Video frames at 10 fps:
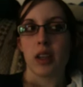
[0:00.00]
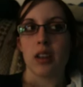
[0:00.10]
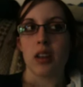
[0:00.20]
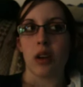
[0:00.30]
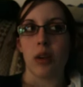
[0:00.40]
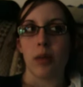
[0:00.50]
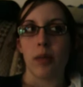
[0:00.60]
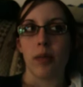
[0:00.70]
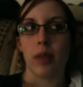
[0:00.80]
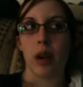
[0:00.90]
So
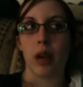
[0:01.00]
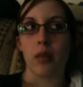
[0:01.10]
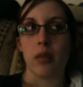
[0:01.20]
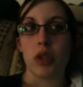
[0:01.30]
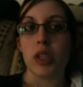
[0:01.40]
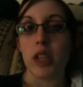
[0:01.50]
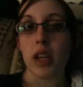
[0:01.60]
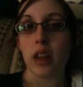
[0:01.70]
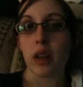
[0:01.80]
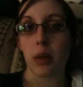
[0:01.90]
um, she
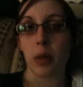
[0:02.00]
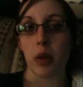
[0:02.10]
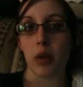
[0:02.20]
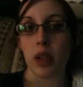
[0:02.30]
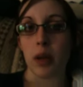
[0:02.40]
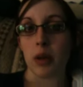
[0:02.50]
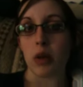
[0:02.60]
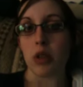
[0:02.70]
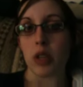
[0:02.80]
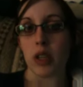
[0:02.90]
stayed in there with me the whole time. And
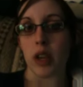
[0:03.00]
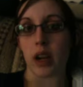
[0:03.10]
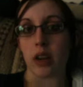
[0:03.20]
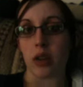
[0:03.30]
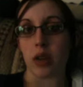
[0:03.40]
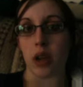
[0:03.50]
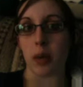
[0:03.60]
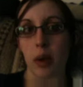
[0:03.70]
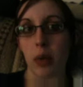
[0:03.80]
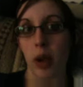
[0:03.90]
usually the doctors only
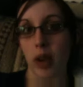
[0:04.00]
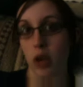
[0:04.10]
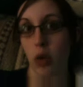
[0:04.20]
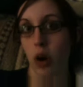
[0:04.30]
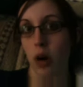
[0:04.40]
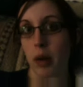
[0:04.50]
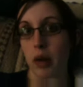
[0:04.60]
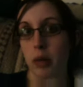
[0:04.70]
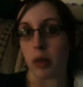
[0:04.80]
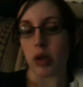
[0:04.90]
come in when you are
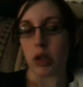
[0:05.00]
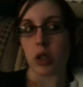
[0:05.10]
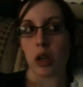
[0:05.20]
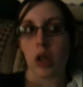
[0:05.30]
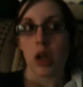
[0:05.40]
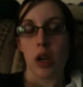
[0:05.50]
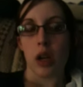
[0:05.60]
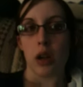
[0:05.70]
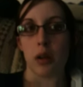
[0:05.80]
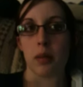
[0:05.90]
about to push.
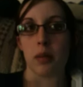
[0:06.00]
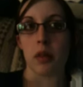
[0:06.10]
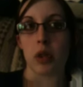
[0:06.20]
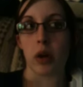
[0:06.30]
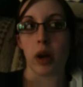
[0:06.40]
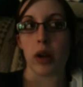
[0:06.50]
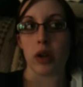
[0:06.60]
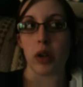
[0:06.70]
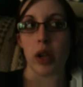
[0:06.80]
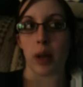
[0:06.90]
Um, so I
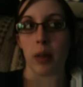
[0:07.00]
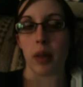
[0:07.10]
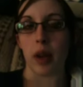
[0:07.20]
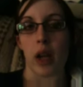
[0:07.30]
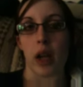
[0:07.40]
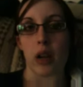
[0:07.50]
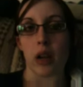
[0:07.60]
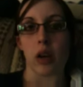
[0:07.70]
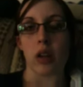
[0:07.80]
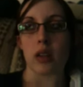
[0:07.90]
was really happy that I had
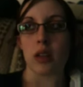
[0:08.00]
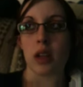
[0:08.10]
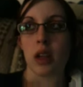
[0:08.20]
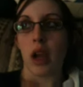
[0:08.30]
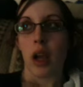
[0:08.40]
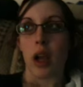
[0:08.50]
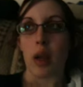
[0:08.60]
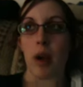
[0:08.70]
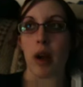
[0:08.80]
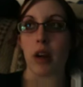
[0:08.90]
her because
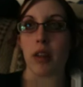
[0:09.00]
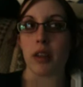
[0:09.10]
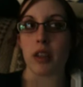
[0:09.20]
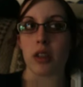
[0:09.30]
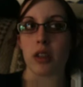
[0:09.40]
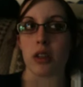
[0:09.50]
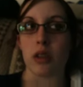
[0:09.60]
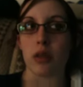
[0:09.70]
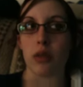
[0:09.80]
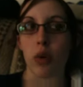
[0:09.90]
at my office,
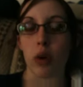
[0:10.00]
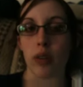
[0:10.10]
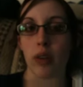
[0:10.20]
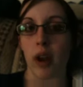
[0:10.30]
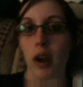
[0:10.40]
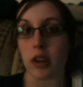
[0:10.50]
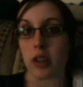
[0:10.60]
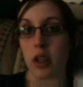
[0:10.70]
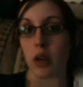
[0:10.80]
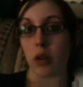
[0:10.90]
there's four different
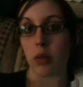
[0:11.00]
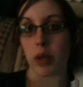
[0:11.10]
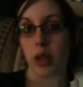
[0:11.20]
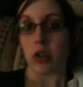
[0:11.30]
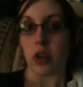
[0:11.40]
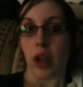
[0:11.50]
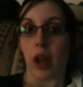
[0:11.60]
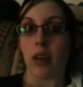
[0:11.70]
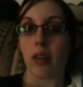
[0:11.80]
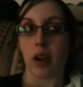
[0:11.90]
doctors that you could potentially
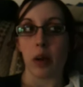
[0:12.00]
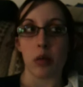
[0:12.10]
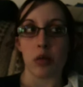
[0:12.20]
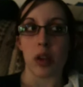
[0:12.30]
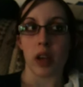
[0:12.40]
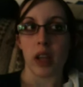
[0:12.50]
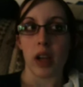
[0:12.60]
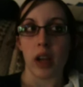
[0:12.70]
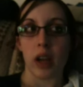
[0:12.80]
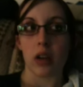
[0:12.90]
have. And I was really
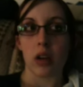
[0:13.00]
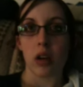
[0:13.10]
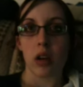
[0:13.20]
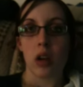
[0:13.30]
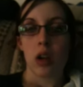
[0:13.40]
glad I had her.